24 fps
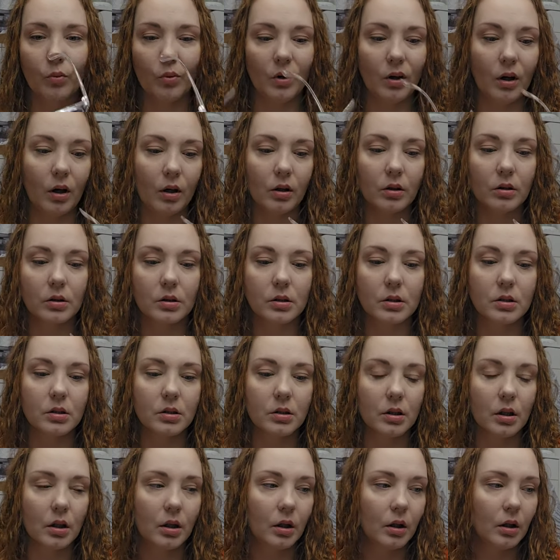What
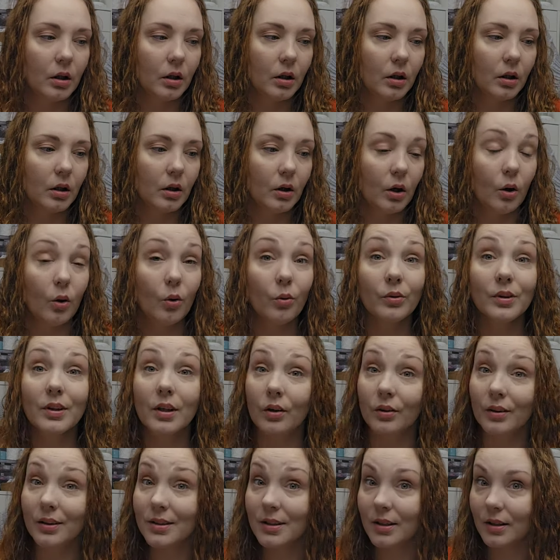else? Oh,
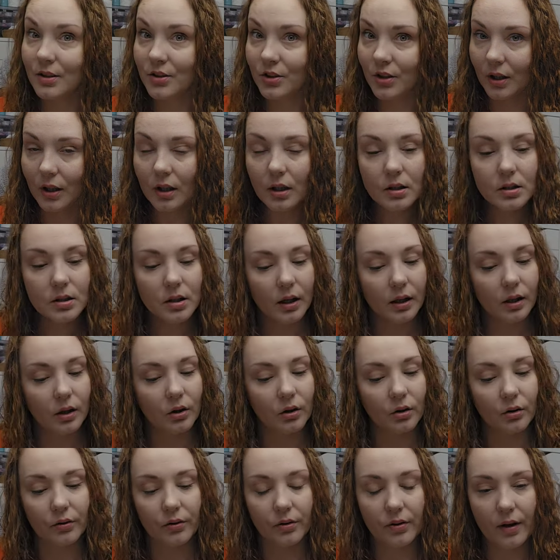all the CJS, I
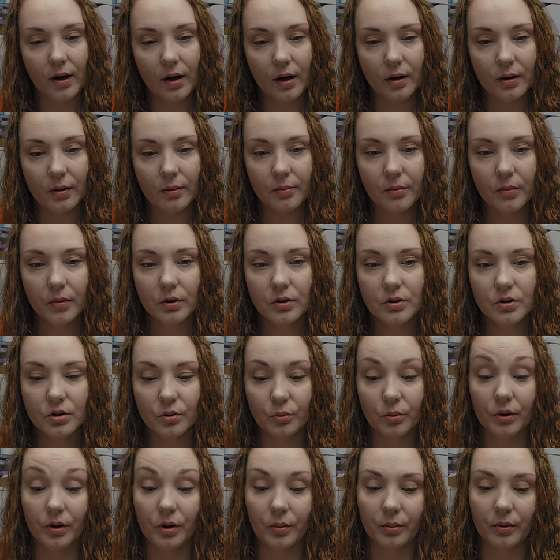hauled them,
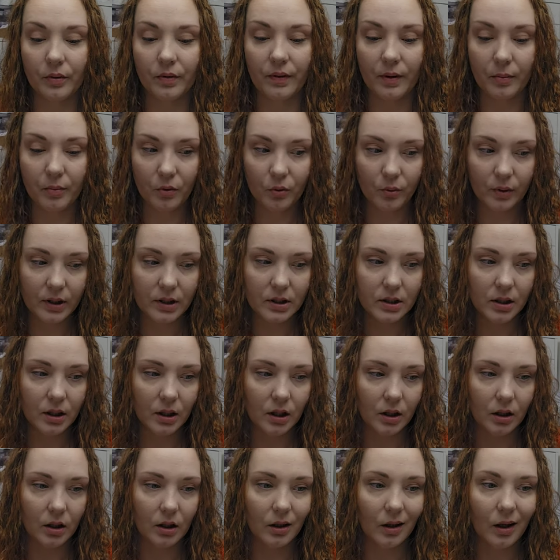so we're gonna put them away
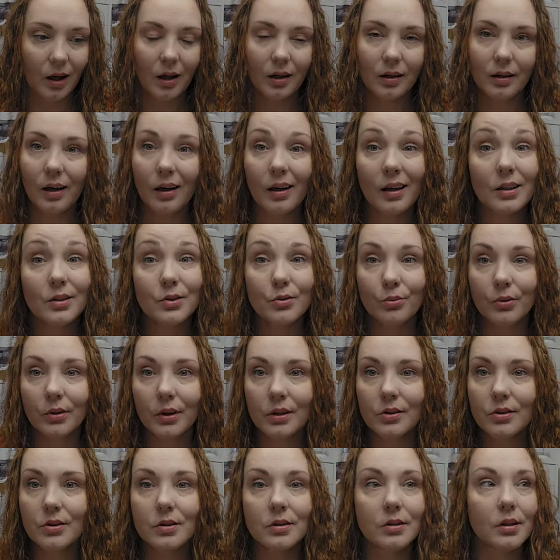today. Yeah, it's
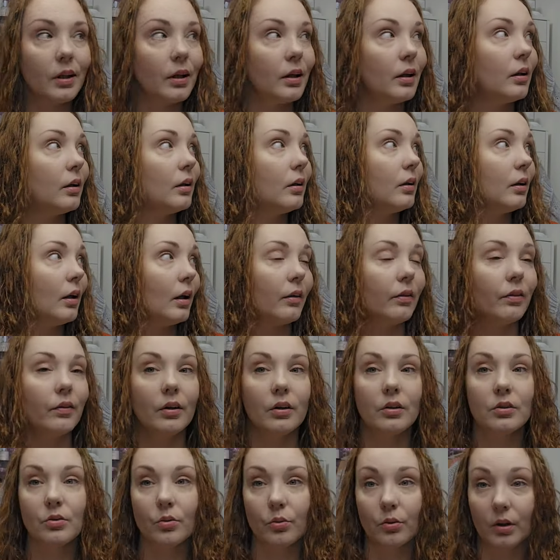really just like get
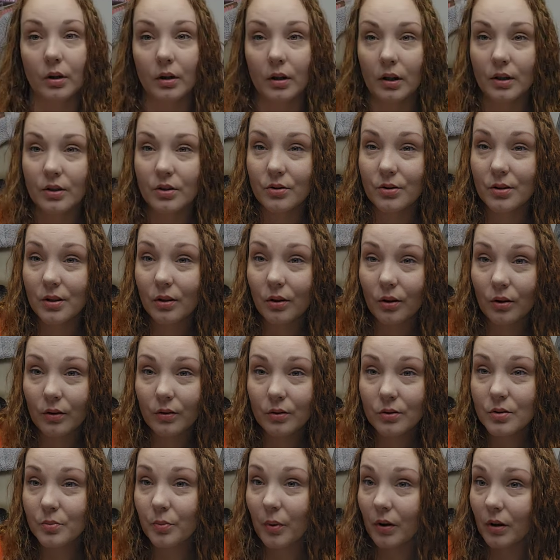things organized. You see all
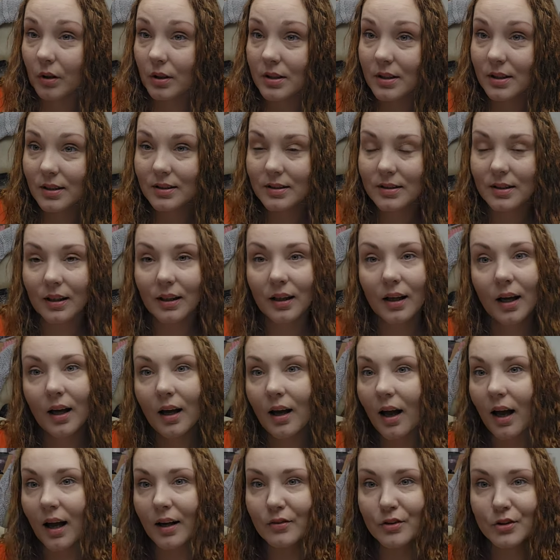those boxes? Like,
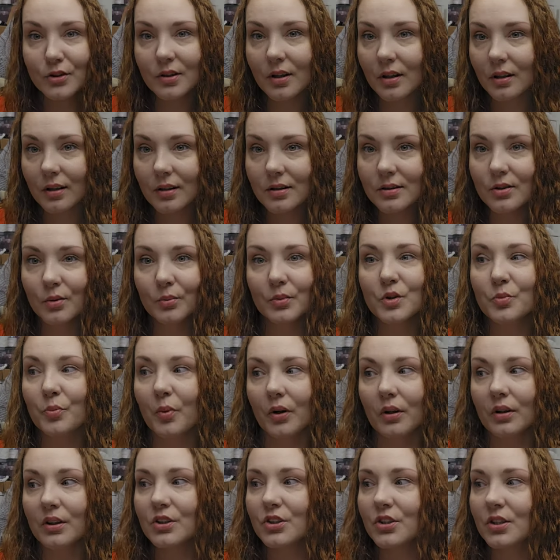I've just gotten in so much
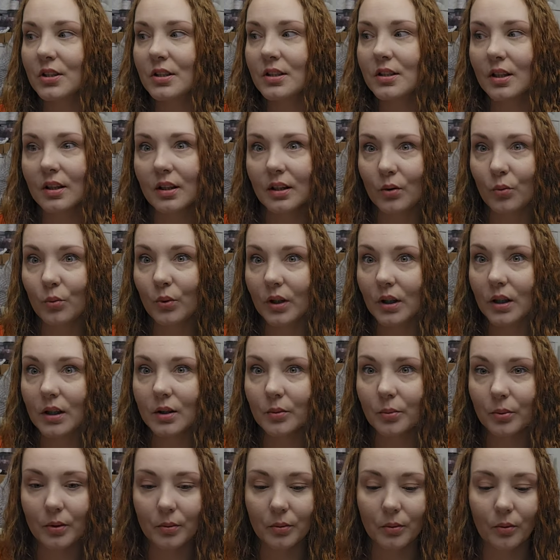polishes that like we
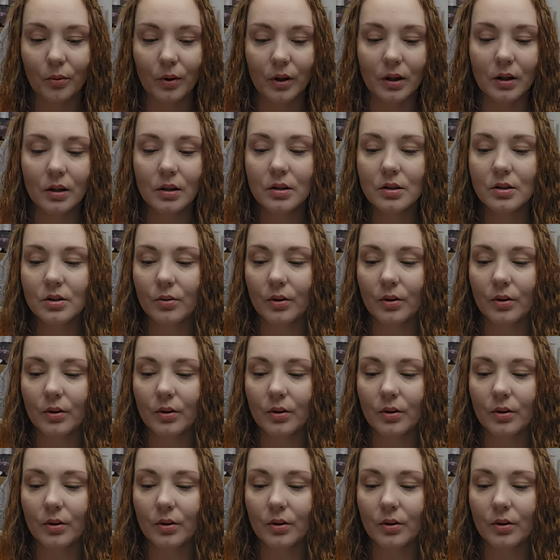need to put them away.